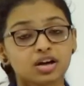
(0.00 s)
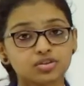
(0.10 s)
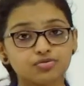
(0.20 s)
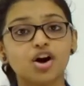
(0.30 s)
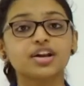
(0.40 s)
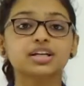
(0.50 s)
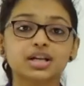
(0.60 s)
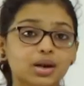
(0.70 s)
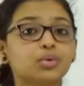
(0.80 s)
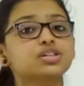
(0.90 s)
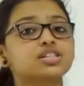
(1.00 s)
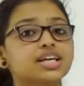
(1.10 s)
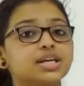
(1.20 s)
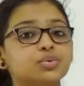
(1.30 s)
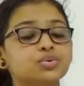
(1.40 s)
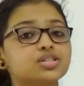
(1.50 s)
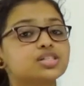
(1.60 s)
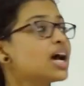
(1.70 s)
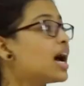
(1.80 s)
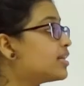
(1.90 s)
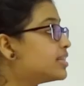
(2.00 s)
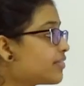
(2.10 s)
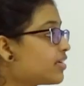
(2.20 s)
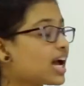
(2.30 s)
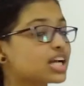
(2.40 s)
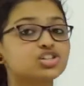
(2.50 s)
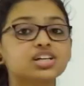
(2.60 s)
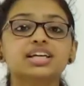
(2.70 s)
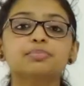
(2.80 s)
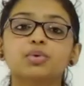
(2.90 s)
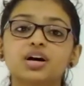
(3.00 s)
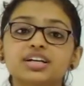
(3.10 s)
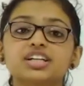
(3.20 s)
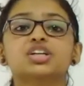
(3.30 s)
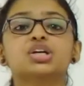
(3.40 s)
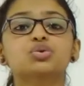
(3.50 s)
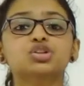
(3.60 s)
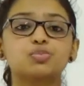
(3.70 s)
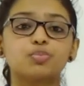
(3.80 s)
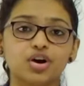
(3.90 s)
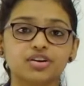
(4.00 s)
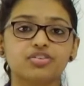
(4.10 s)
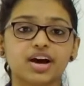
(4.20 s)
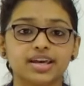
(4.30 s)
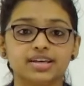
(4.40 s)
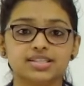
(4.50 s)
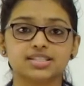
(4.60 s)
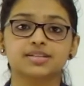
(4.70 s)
foreign clothes they used. They were actually burnt in huge bonfires.